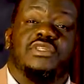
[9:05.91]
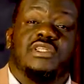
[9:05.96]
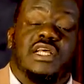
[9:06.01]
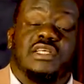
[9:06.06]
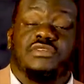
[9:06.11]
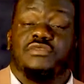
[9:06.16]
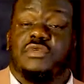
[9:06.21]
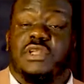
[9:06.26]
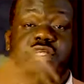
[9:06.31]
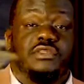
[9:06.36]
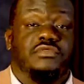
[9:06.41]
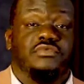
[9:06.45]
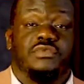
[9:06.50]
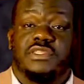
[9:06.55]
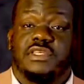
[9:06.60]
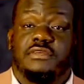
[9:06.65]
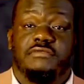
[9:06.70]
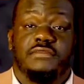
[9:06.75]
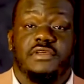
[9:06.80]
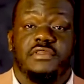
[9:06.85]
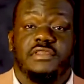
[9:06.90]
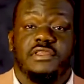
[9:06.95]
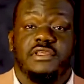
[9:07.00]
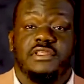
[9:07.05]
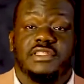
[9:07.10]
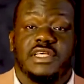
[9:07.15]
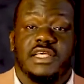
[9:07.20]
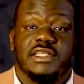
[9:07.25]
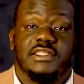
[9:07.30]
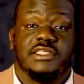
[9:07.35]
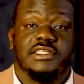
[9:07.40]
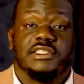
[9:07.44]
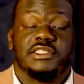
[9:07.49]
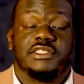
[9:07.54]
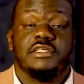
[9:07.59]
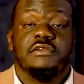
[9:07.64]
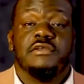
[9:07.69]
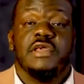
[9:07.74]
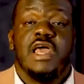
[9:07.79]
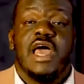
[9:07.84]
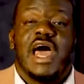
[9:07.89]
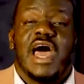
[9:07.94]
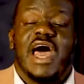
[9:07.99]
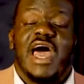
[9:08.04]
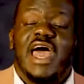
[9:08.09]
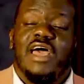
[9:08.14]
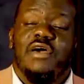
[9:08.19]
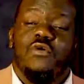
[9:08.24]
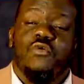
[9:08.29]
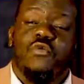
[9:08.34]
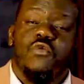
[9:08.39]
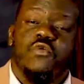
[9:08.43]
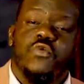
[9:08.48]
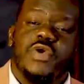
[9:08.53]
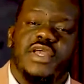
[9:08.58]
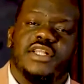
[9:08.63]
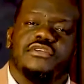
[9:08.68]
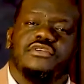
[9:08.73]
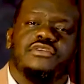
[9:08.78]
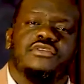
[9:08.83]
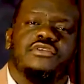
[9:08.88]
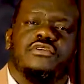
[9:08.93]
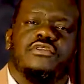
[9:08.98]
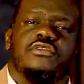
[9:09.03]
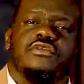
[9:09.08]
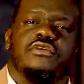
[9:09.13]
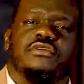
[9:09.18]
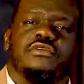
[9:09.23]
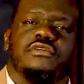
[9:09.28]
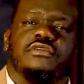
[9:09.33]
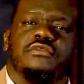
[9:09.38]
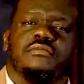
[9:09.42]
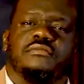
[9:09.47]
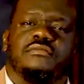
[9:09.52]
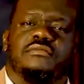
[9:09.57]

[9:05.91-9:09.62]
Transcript: That's what I do with several things I teach. I wait on the Lord.